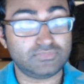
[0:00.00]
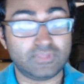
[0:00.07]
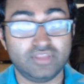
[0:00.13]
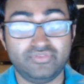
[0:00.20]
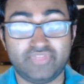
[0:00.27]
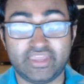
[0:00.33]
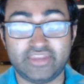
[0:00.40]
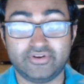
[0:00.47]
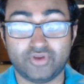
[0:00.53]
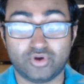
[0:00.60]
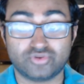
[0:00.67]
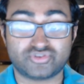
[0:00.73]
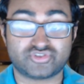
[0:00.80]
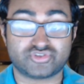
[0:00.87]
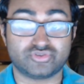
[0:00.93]
They
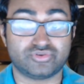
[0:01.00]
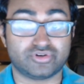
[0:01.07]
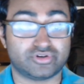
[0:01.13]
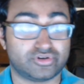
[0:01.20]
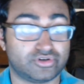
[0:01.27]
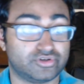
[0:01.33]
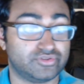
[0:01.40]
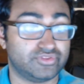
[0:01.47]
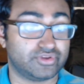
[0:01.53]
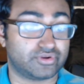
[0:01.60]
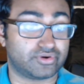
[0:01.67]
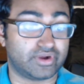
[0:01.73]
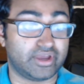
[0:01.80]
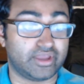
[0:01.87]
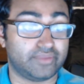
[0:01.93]
no sooner heard the
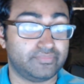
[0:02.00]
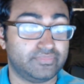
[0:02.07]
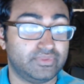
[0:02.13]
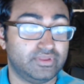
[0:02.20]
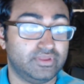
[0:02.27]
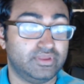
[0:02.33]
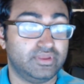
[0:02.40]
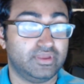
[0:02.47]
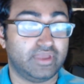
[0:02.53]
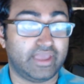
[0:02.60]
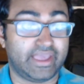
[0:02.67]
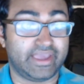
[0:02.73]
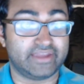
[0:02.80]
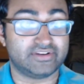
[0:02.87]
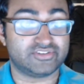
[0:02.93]
cry
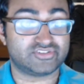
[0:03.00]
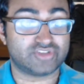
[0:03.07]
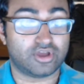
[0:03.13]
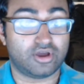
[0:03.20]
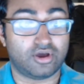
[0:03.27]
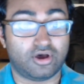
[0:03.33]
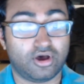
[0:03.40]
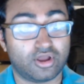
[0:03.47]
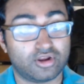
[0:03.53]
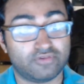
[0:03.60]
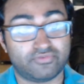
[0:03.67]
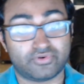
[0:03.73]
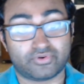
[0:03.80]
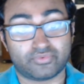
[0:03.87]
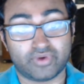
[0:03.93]
and saw
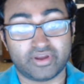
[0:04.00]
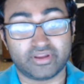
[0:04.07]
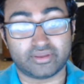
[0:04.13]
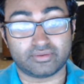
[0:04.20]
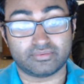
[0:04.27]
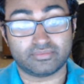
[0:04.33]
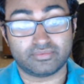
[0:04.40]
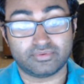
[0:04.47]
Oliver running